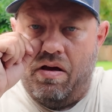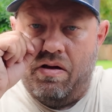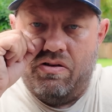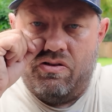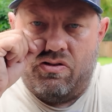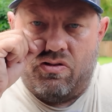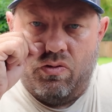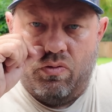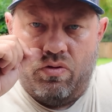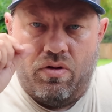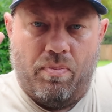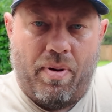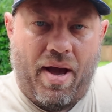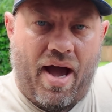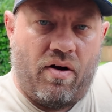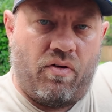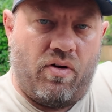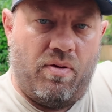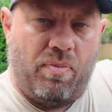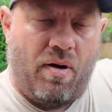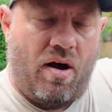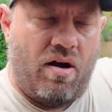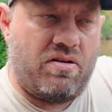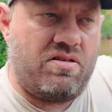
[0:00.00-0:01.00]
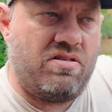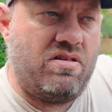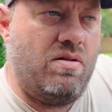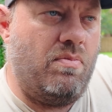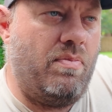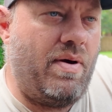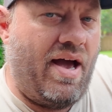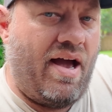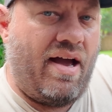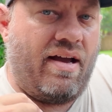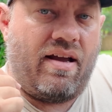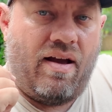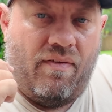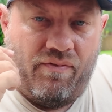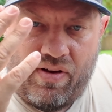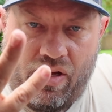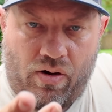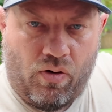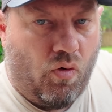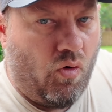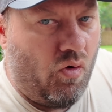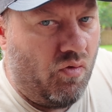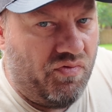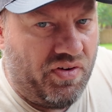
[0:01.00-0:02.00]
to the battery box in the back. I've got
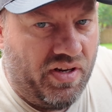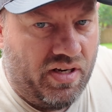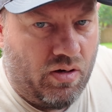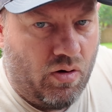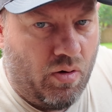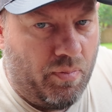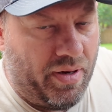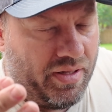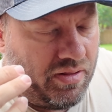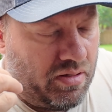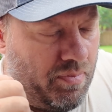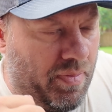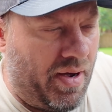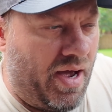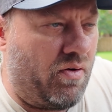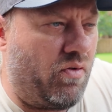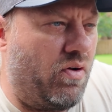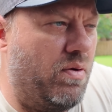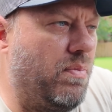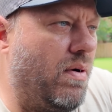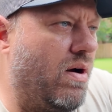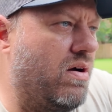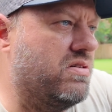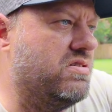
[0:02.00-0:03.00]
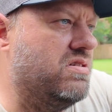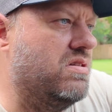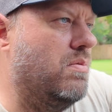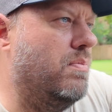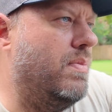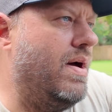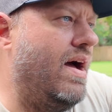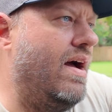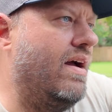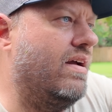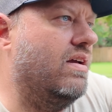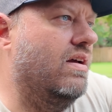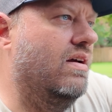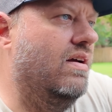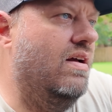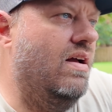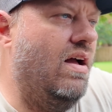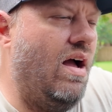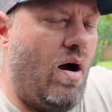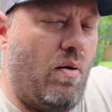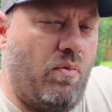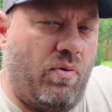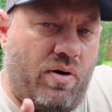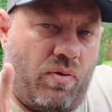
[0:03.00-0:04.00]
a whole video about the battery box in the back.
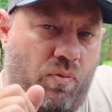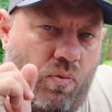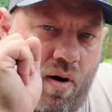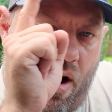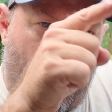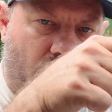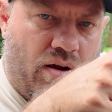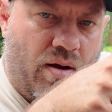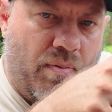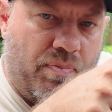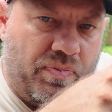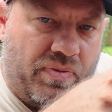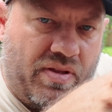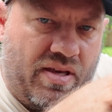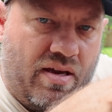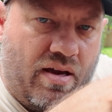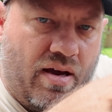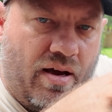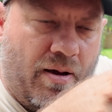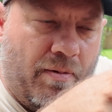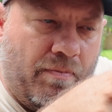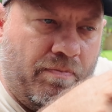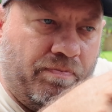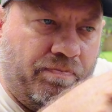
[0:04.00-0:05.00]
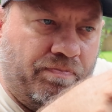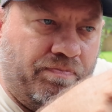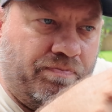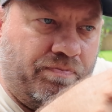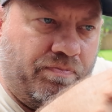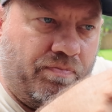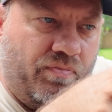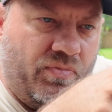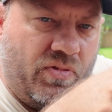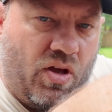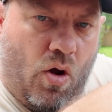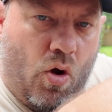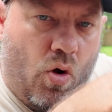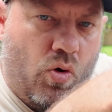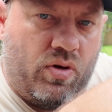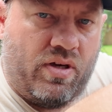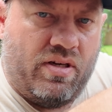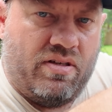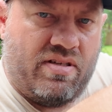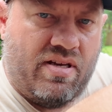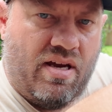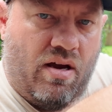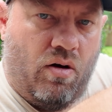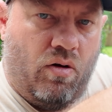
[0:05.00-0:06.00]
I want to wire up the, um, the
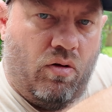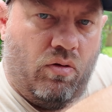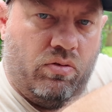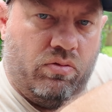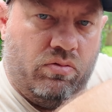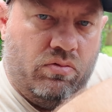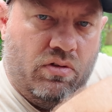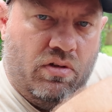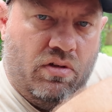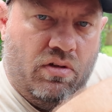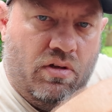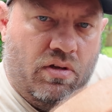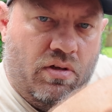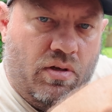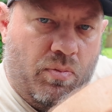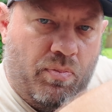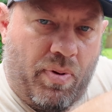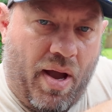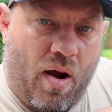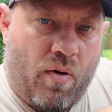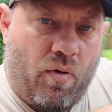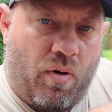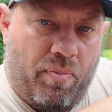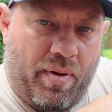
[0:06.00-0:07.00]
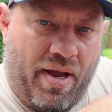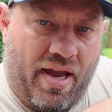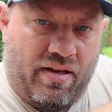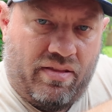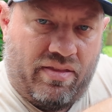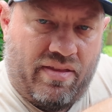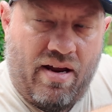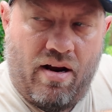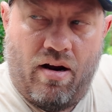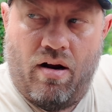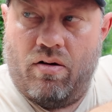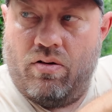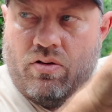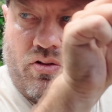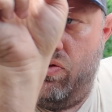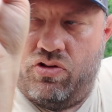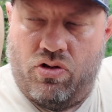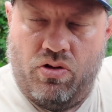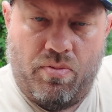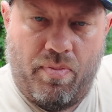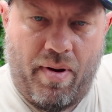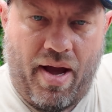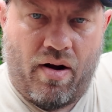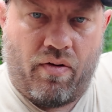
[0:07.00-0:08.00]
Oukitel power bank there
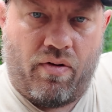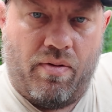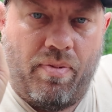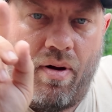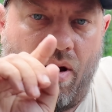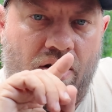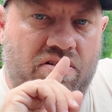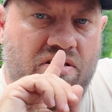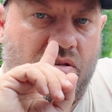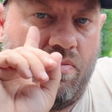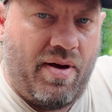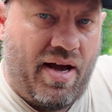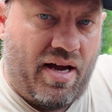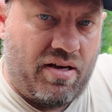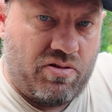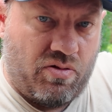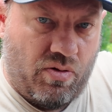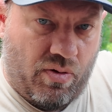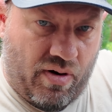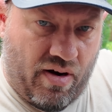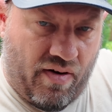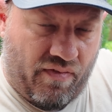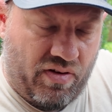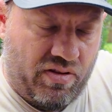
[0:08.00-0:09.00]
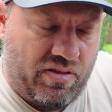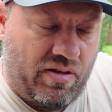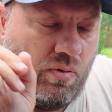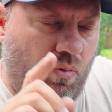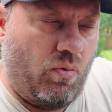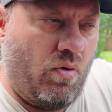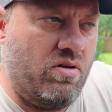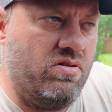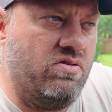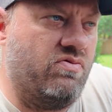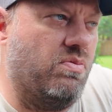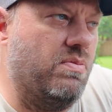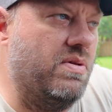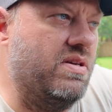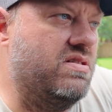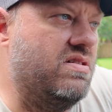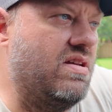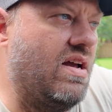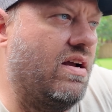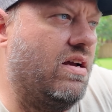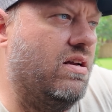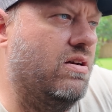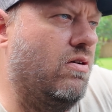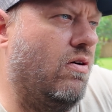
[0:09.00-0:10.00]
to the battery box in the back so that everything runs from the
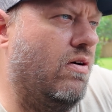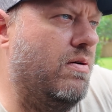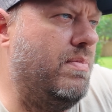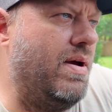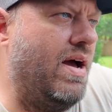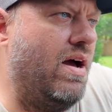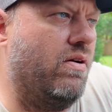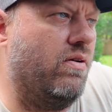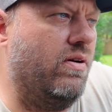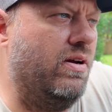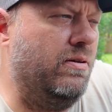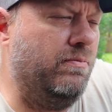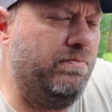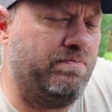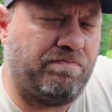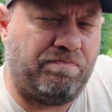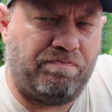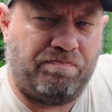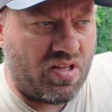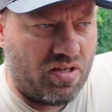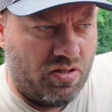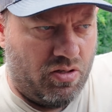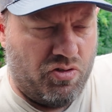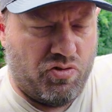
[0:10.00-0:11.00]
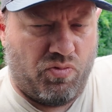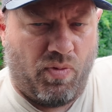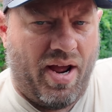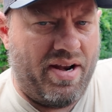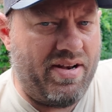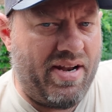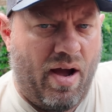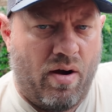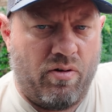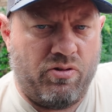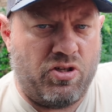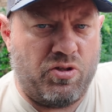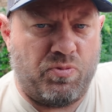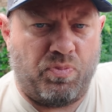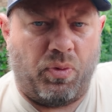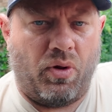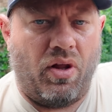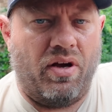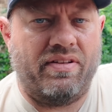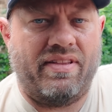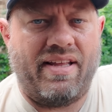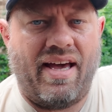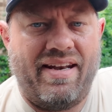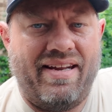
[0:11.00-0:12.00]
secondary battery. Because right now I just
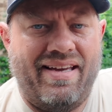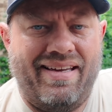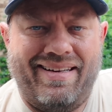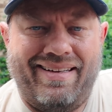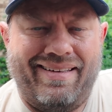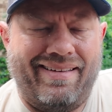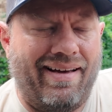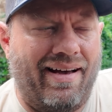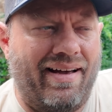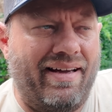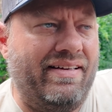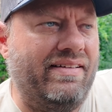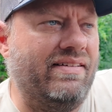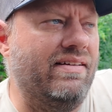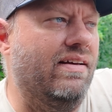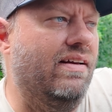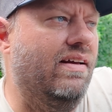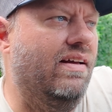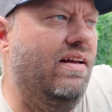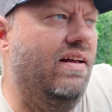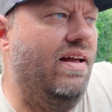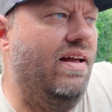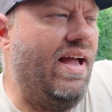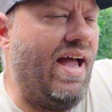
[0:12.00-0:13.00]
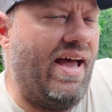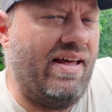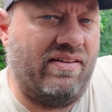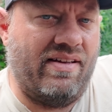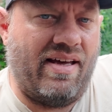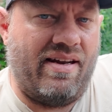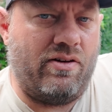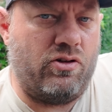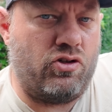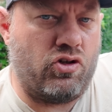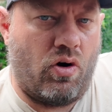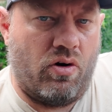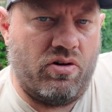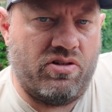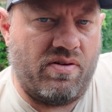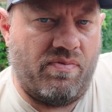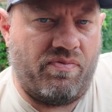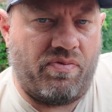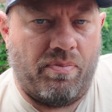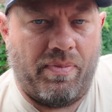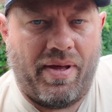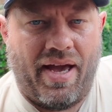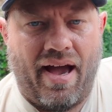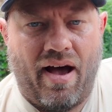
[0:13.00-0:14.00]
plug that in at night and let it charge up
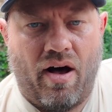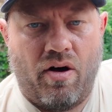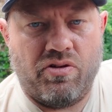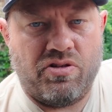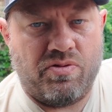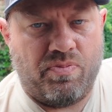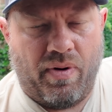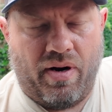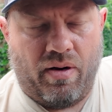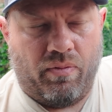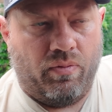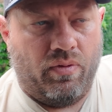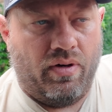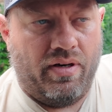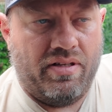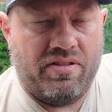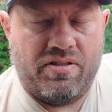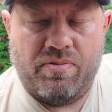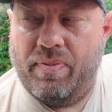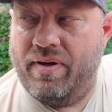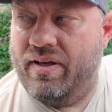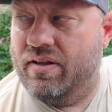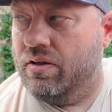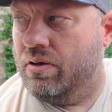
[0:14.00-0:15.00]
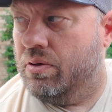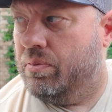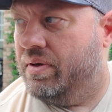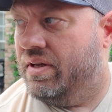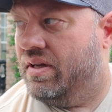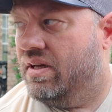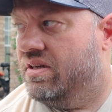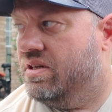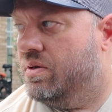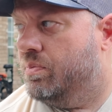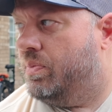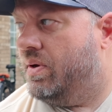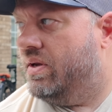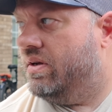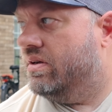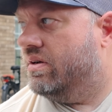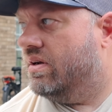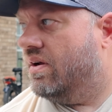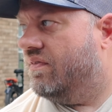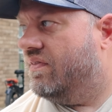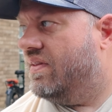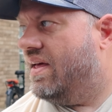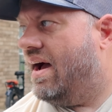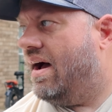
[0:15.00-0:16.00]
from the house, but I want it to be a little bit
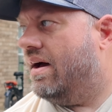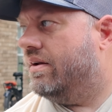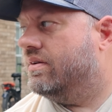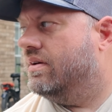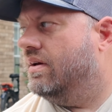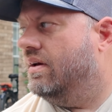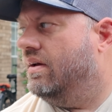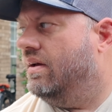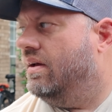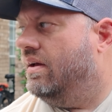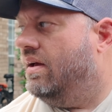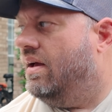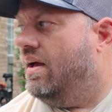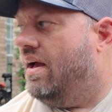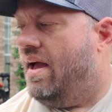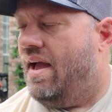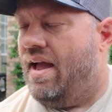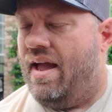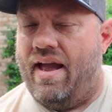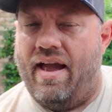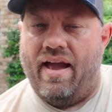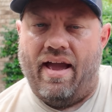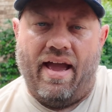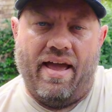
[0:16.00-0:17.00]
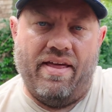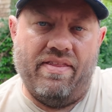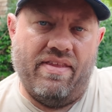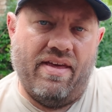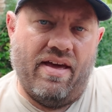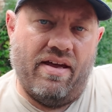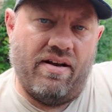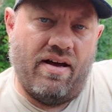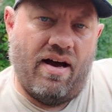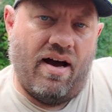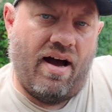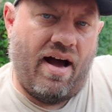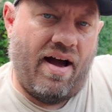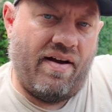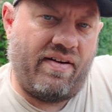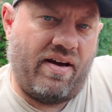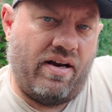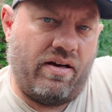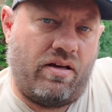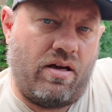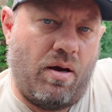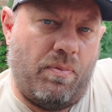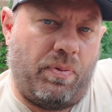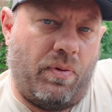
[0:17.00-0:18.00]
independent of that. And then uh, I've
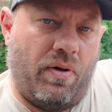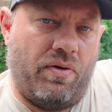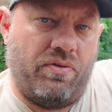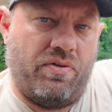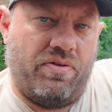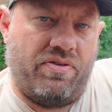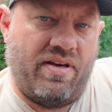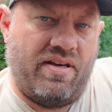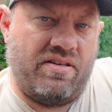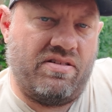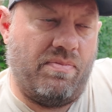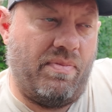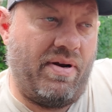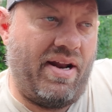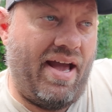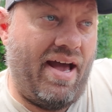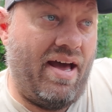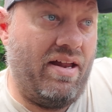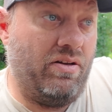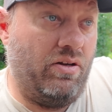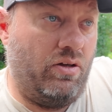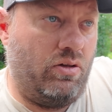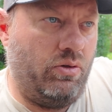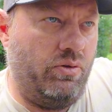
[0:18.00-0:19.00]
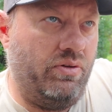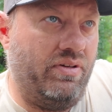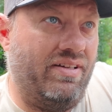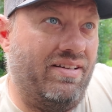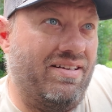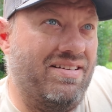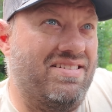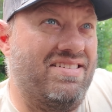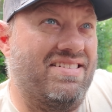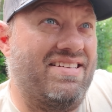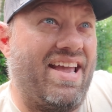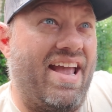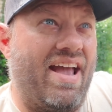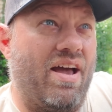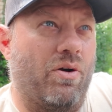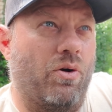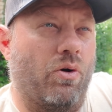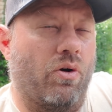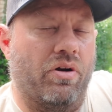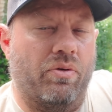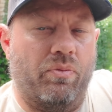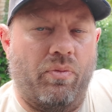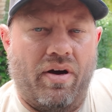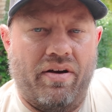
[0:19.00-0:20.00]
got a couple other things I'm going to add, including a
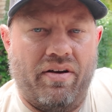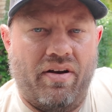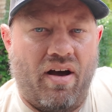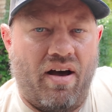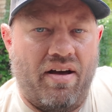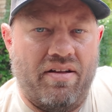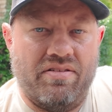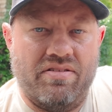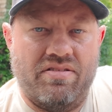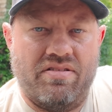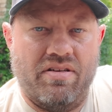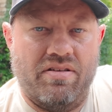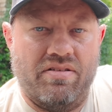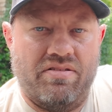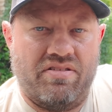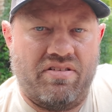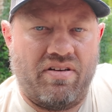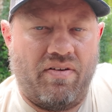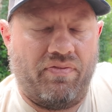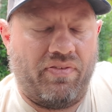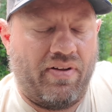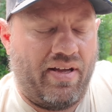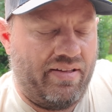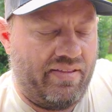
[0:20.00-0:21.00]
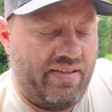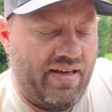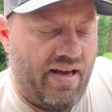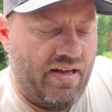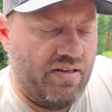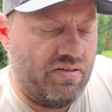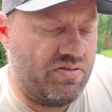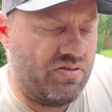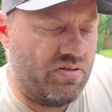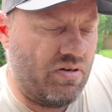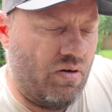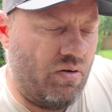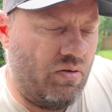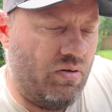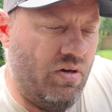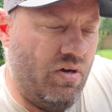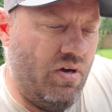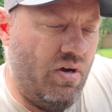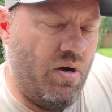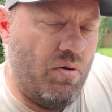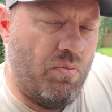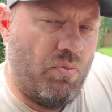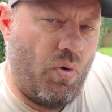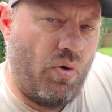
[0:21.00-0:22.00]
scanner and whatnot and stuff like that. So
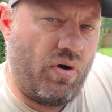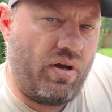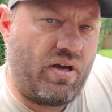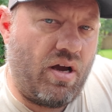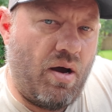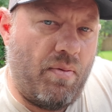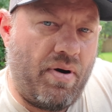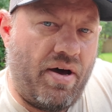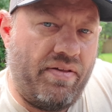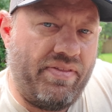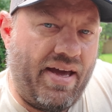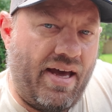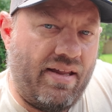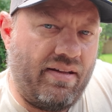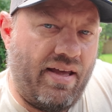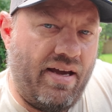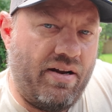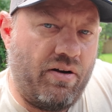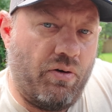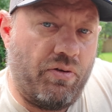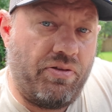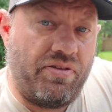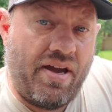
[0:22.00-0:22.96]
more to come on that later.